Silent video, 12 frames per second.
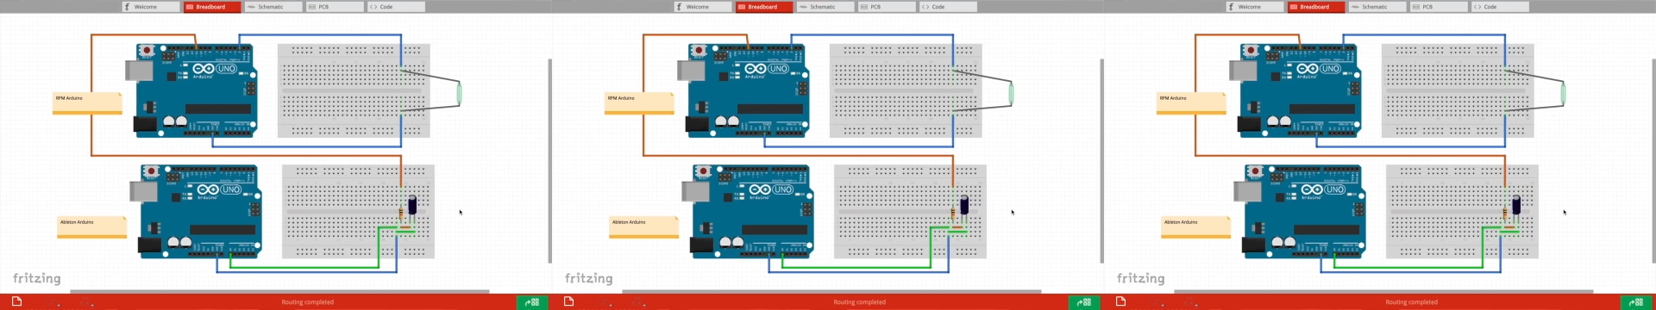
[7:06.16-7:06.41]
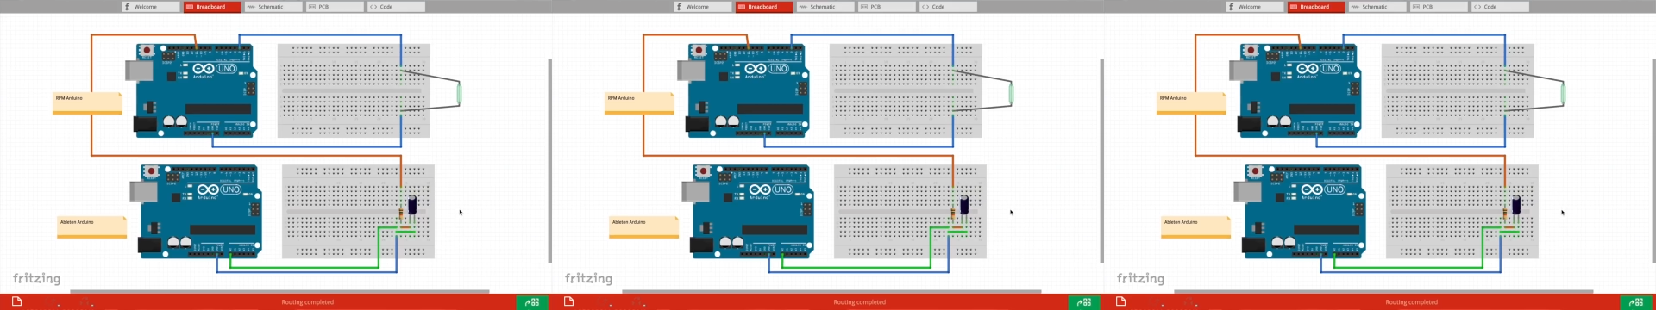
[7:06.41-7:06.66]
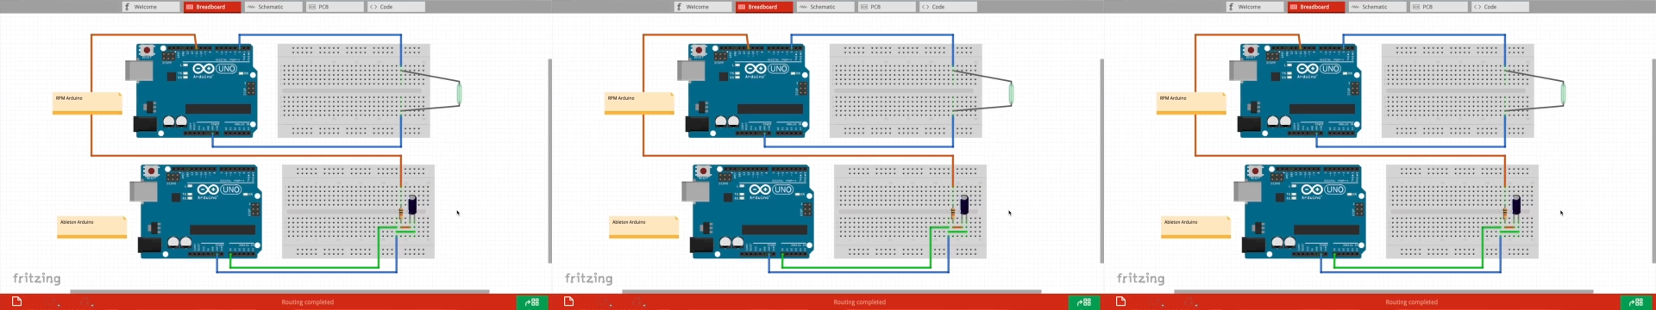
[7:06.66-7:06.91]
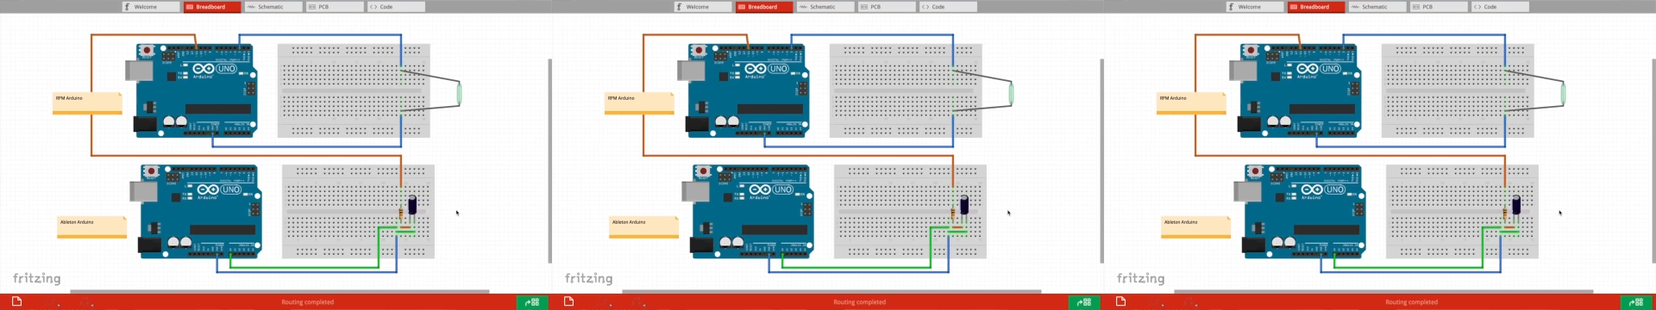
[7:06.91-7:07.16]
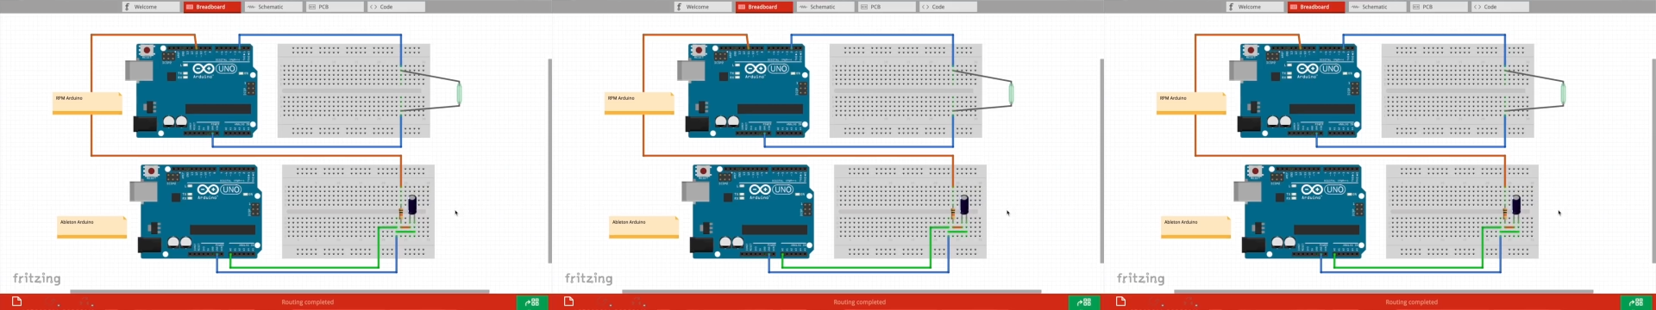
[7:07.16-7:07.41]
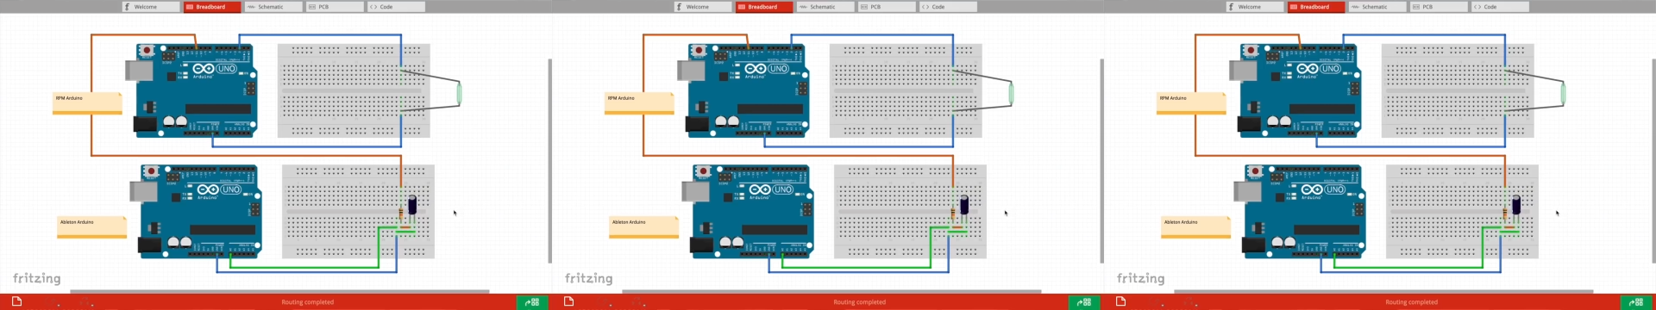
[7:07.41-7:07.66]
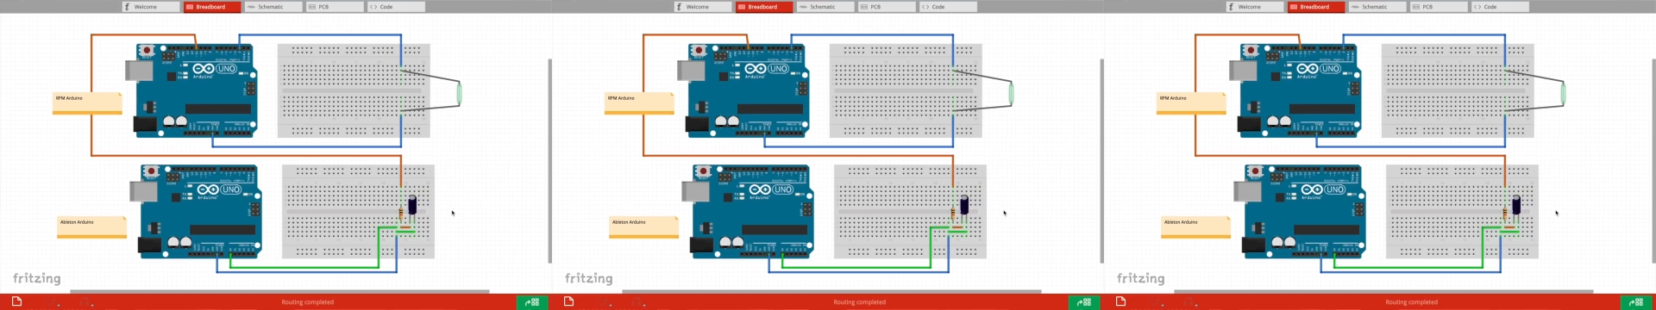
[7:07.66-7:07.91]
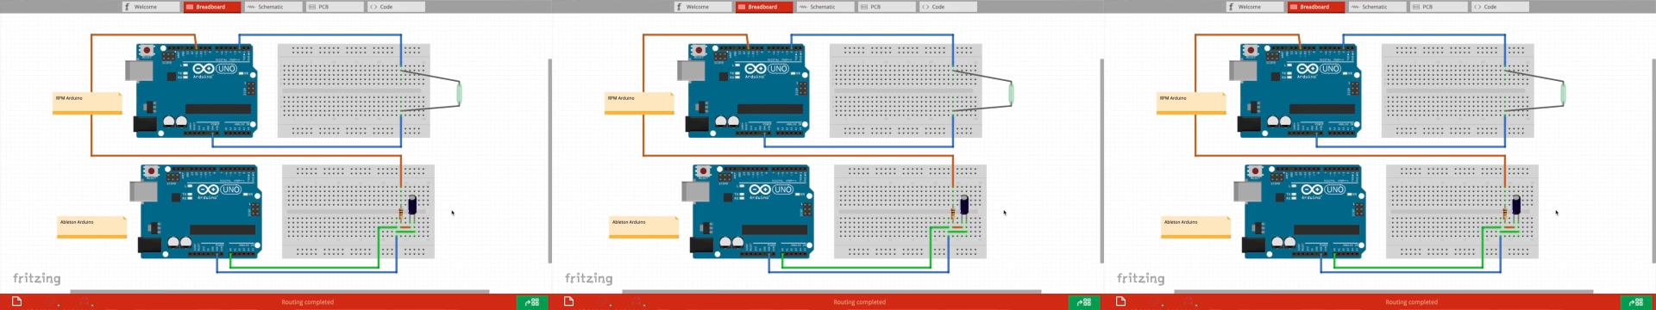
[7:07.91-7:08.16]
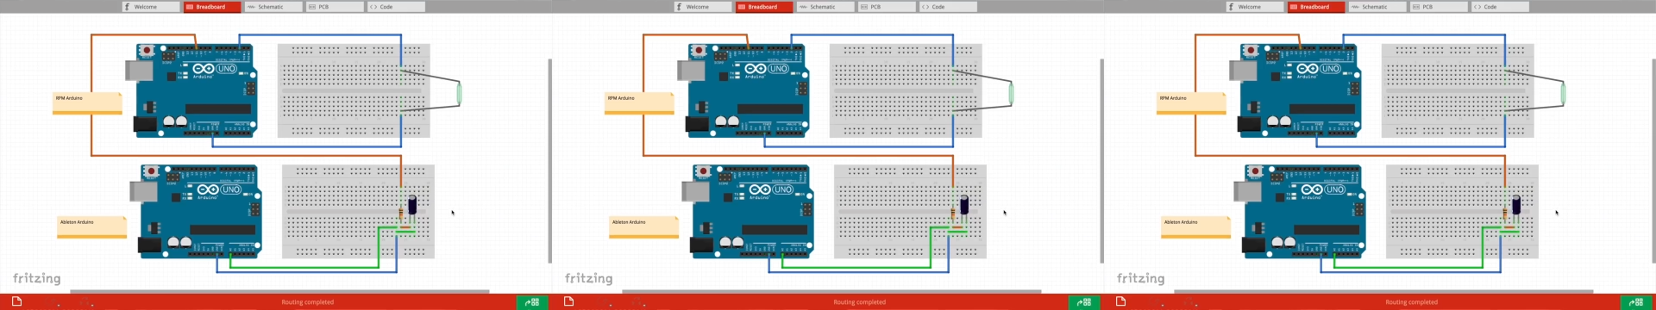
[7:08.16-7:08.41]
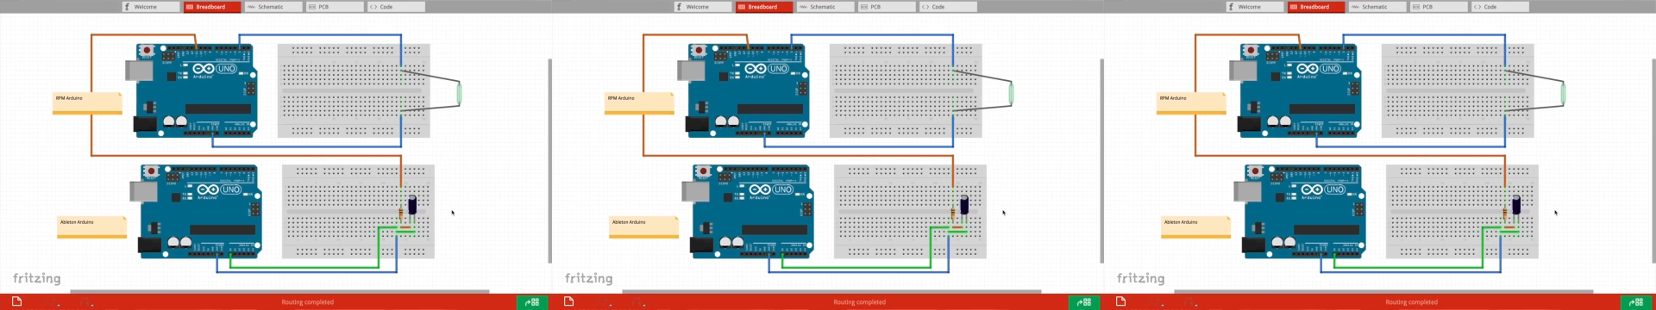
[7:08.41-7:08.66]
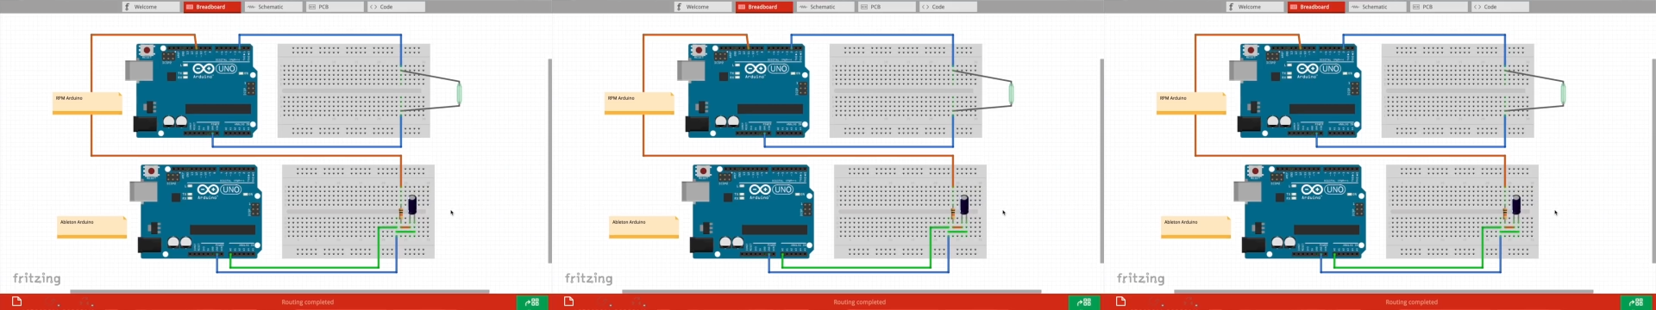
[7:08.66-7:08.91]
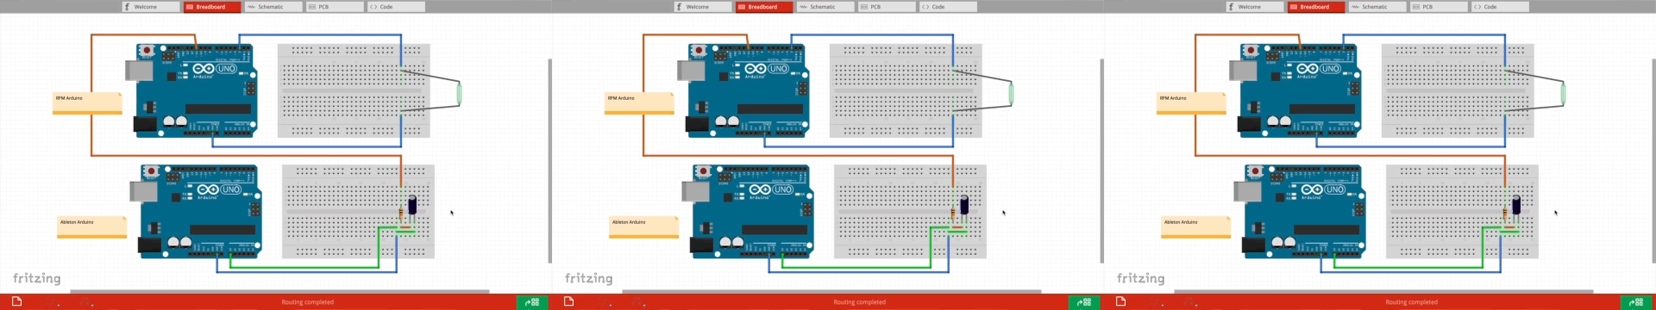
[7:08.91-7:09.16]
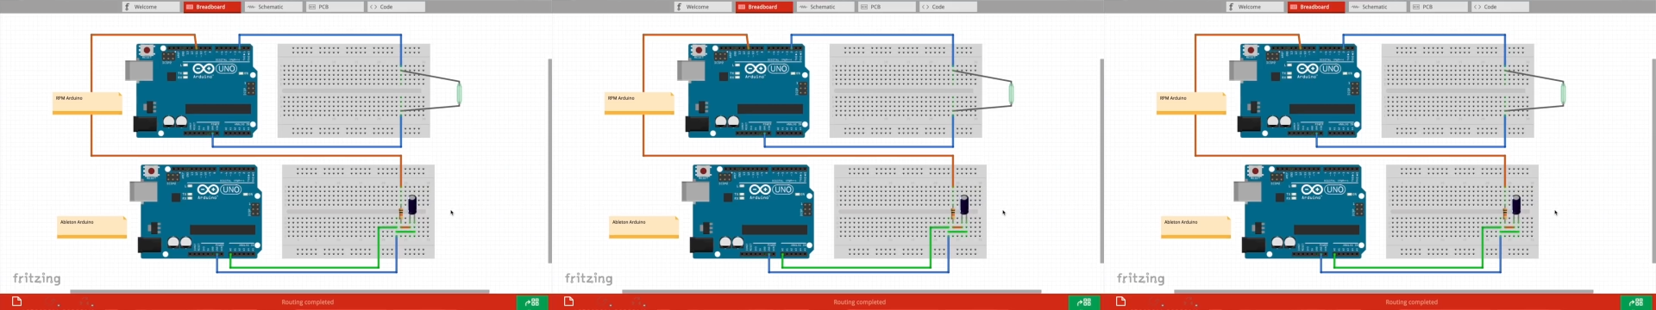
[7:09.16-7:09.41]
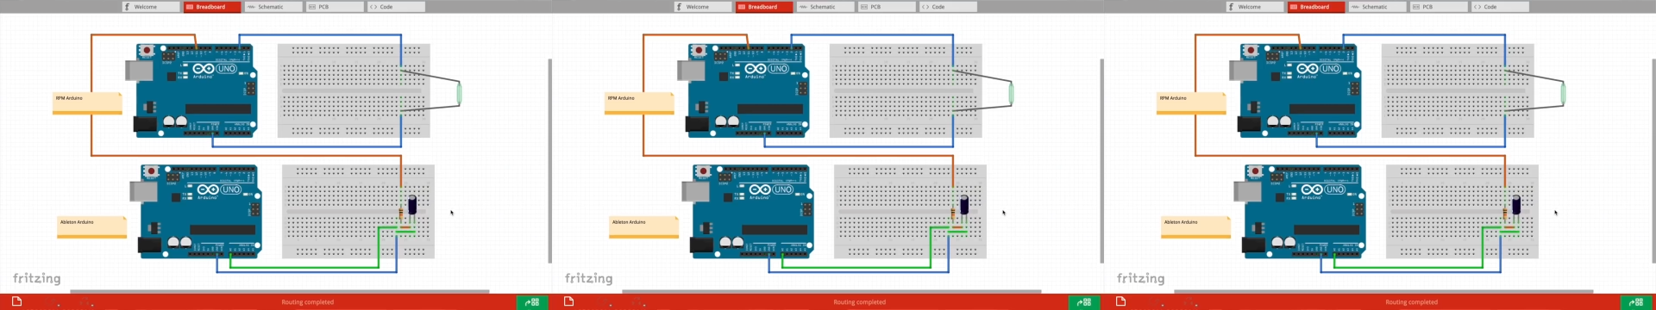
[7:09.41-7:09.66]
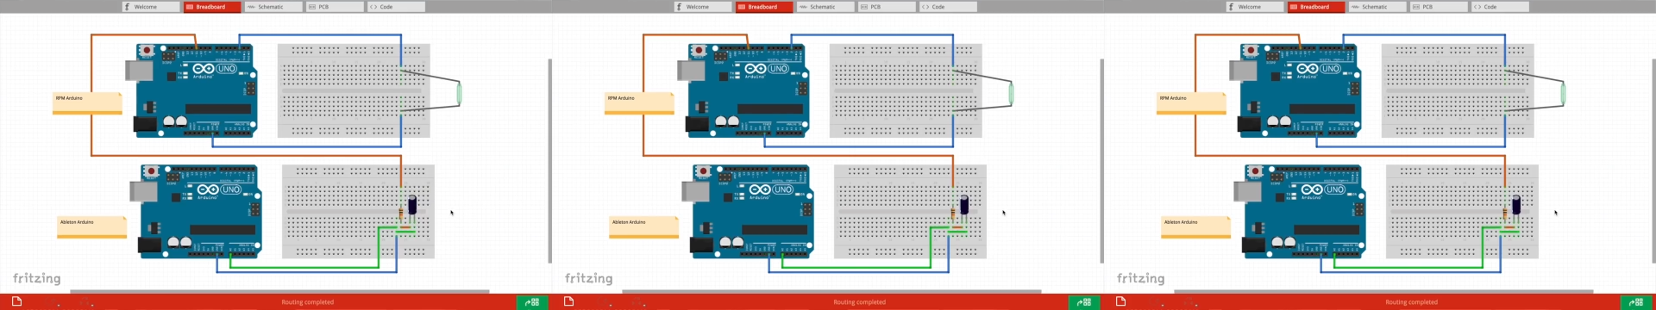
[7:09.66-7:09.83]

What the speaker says: (no speaker visible)